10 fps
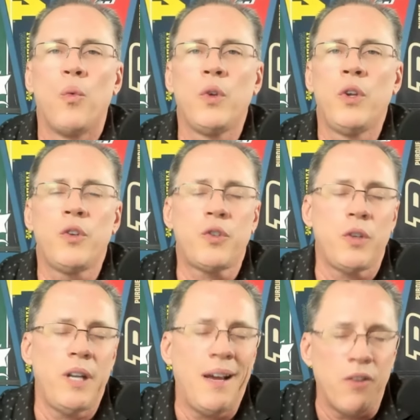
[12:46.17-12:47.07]
You
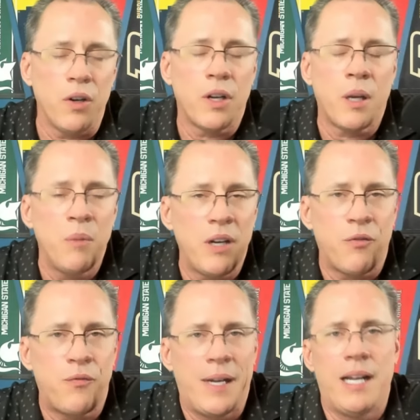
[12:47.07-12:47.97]
should never commit a
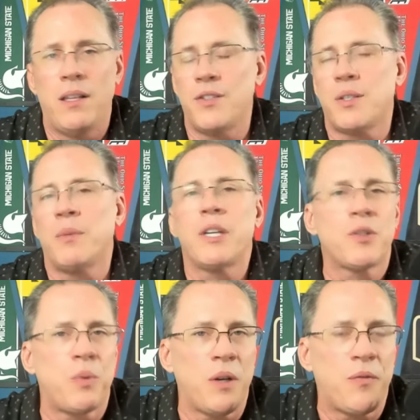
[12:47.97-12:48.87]
foul on somebody
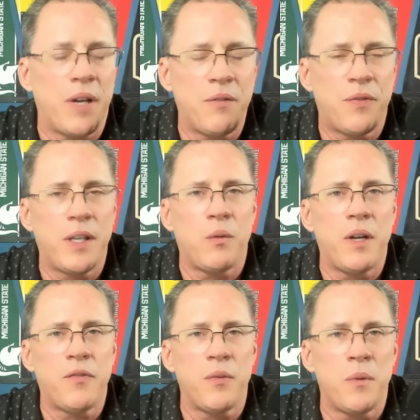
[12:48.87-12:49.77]
25 feet
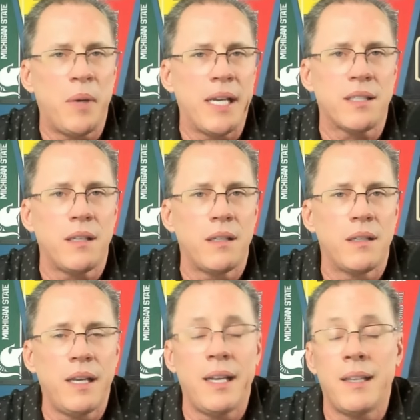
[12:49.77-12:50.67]
away from the basket.
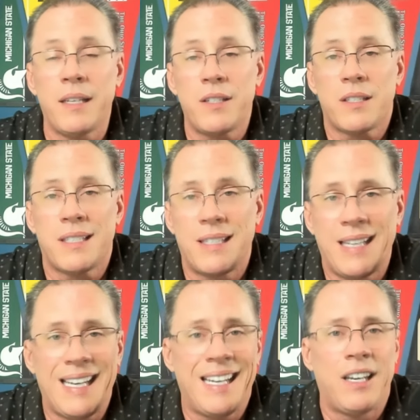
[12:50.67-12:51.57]
And they
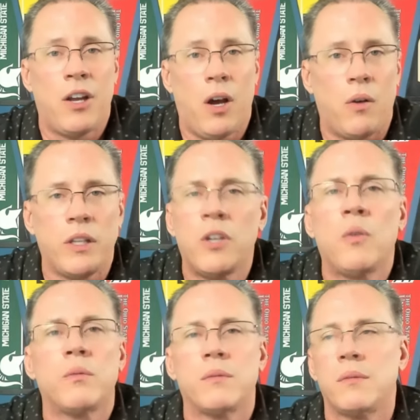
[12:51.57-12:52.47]
didn't
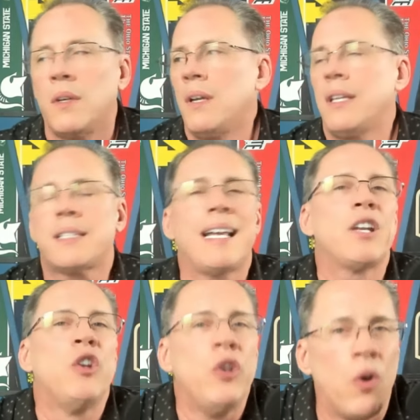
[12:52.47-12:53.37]
know. That's
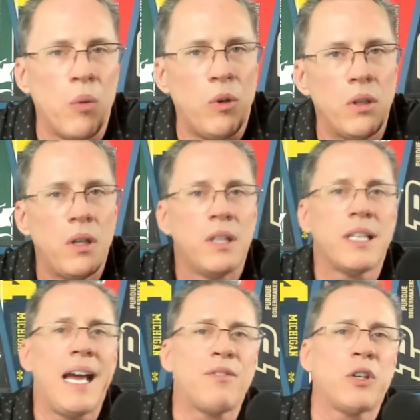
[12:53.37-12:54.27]
not normal
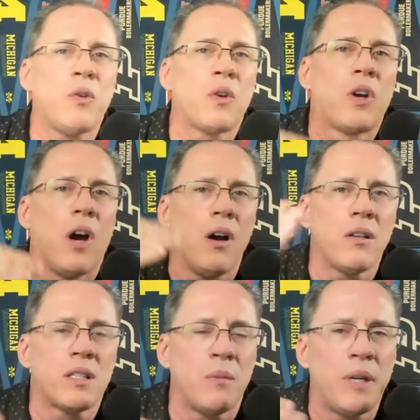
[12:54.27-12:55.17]
to have to go
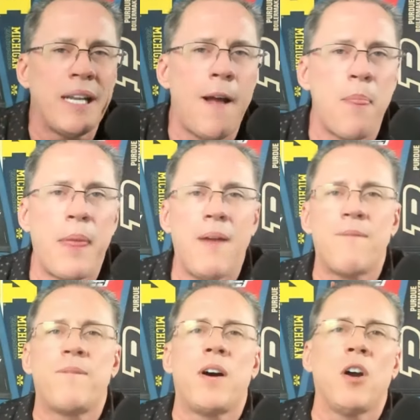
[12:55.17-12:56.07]
guard somebody out that
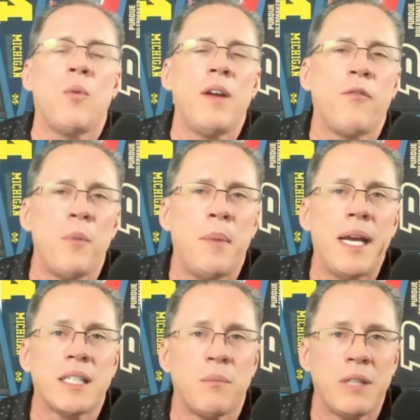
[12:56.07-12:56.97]
far away from the
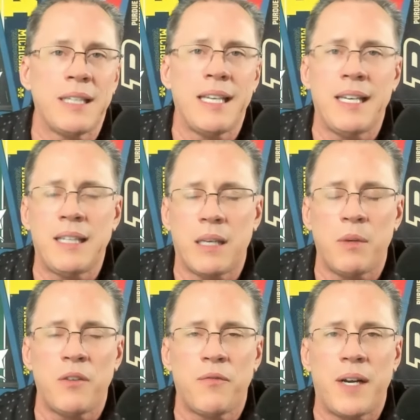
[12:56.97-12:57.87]
basket. But they did. They
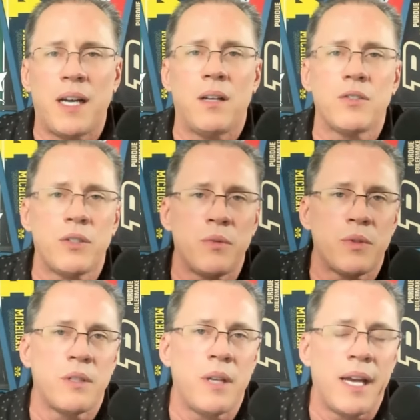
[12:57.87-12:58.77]
committed fouls. She
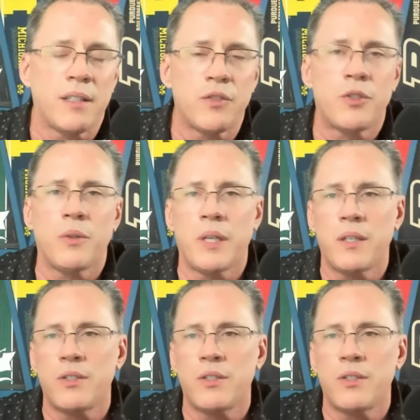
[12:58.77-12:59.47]
was in the act of shooting.